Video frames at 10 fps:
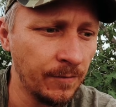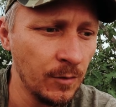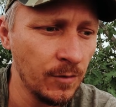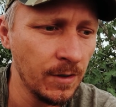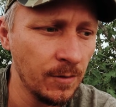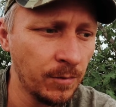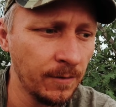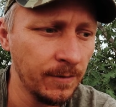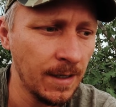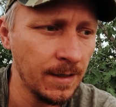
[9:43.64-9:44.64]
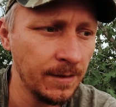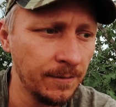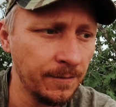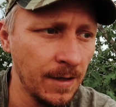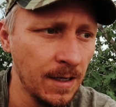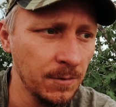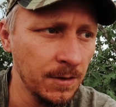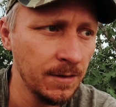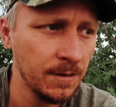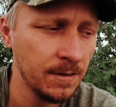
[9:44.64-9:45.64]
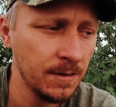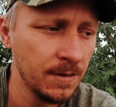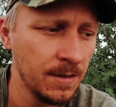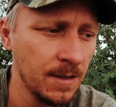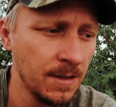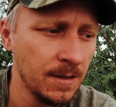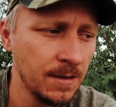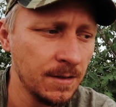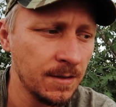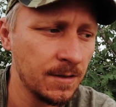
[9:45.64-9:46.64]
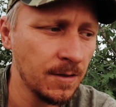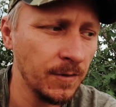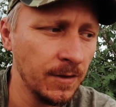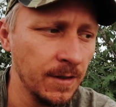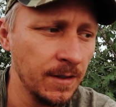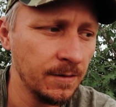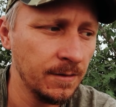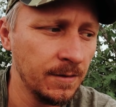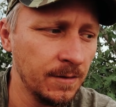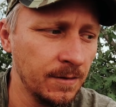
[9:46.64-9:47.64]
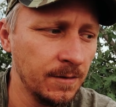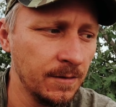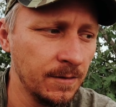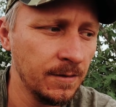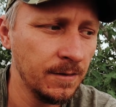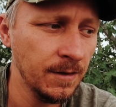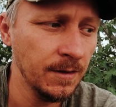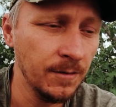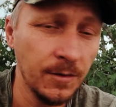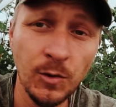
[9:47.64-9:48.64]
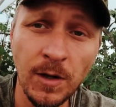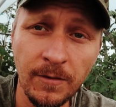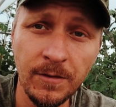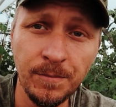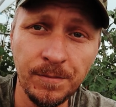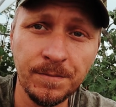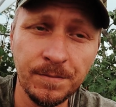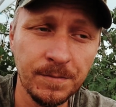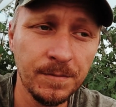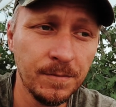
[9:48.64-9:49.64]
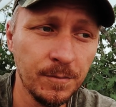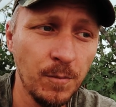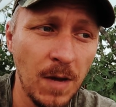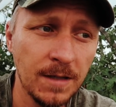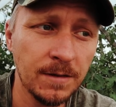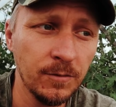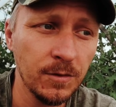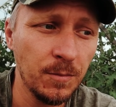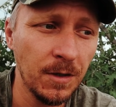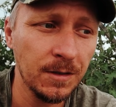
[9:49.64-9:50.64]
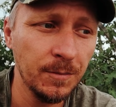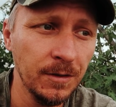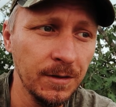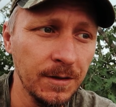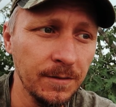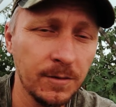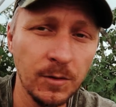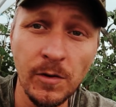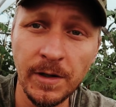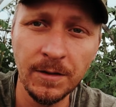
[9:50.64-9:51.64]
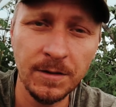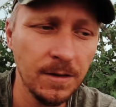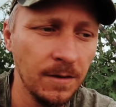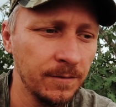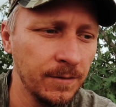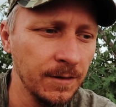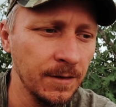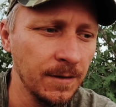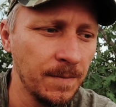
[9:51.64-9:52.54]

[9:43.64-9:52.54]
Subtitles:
food that you provide your family, something that you have the massive responsibility of growing yourself. And